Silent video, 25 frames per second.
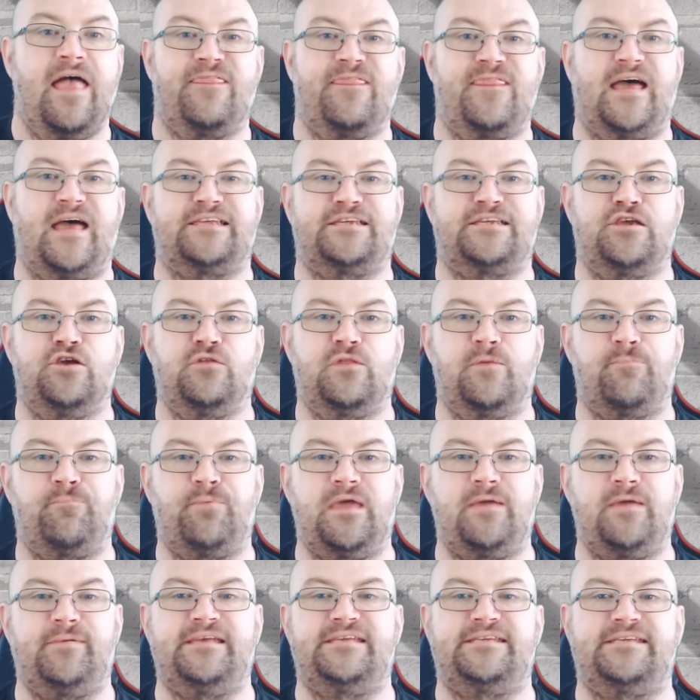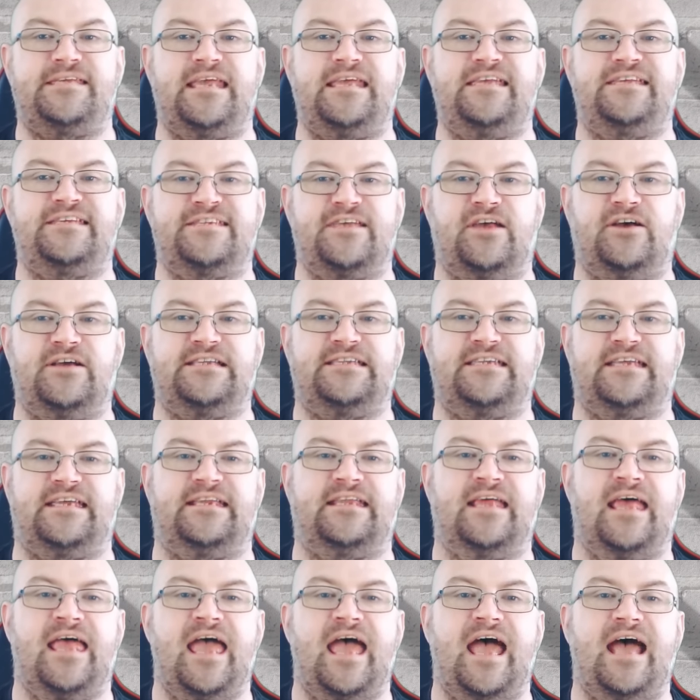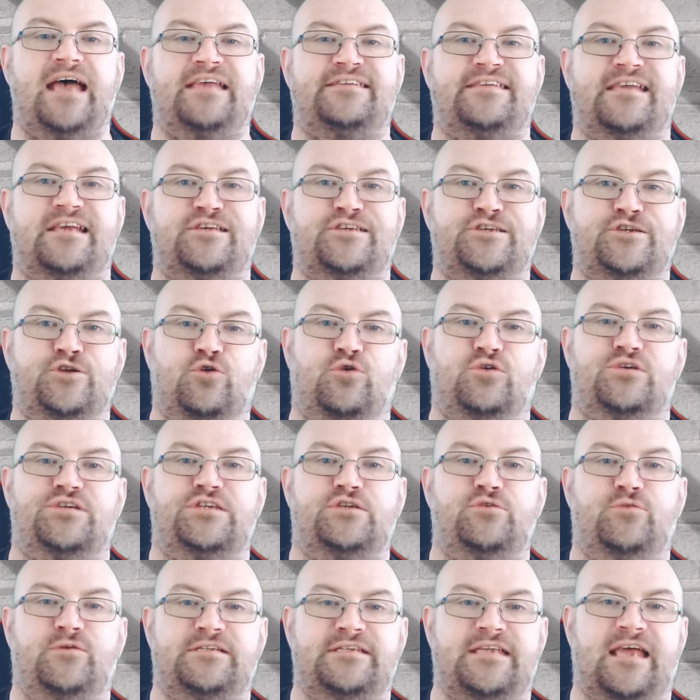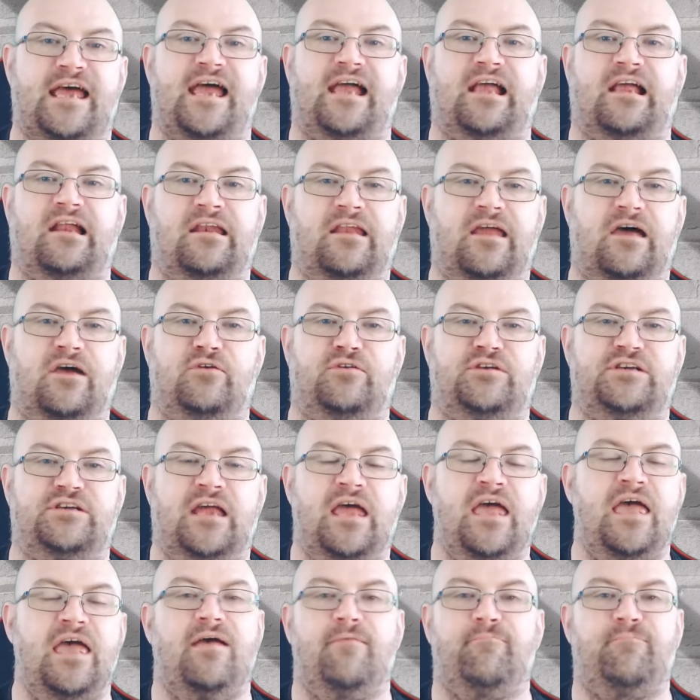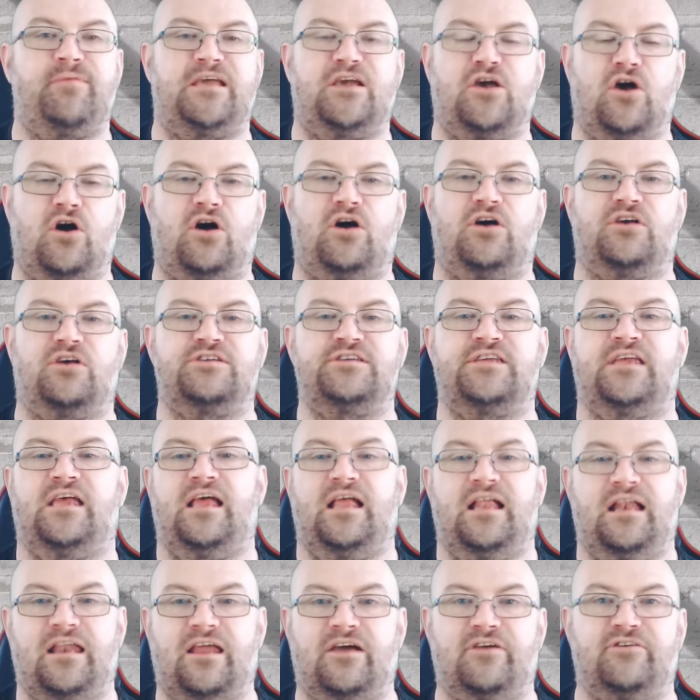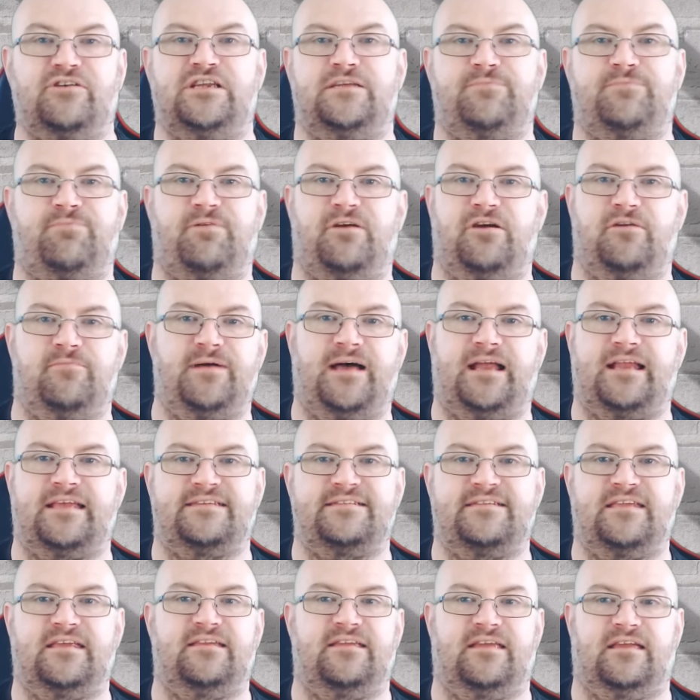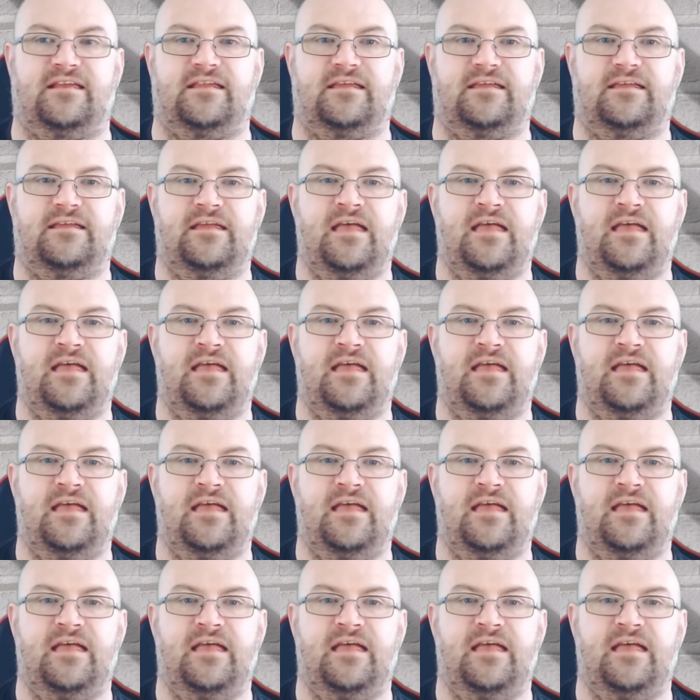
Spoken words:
That's who the BBC cited as their source to attack Loach, because Loach is pro-Palestinian.